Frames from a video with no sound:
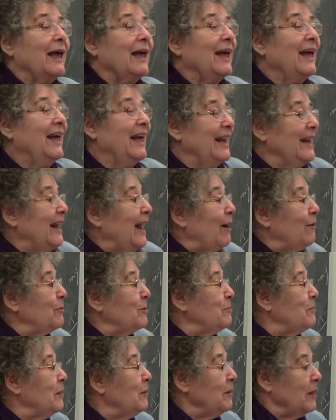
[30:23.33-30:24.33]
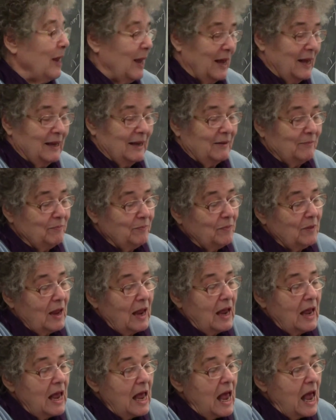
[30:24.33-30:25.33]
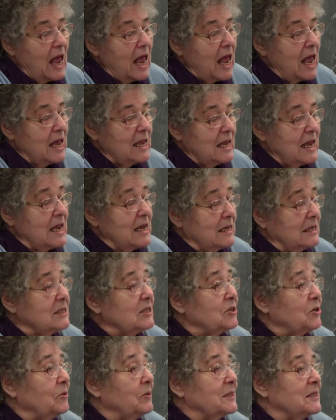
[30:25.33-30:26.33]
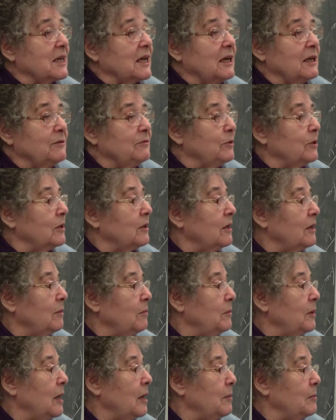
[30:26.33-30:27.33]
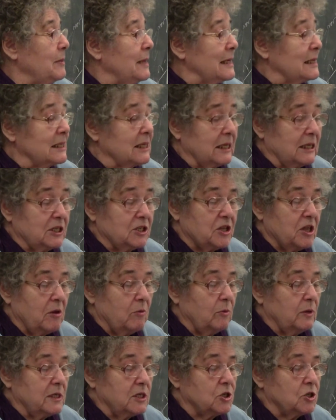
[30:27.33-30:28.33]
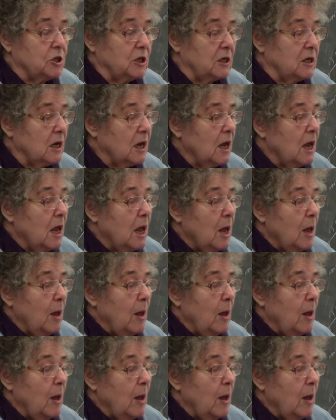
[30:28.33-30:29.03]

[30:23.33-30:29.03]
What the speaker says: And that would be, and so it's kind of a message that we should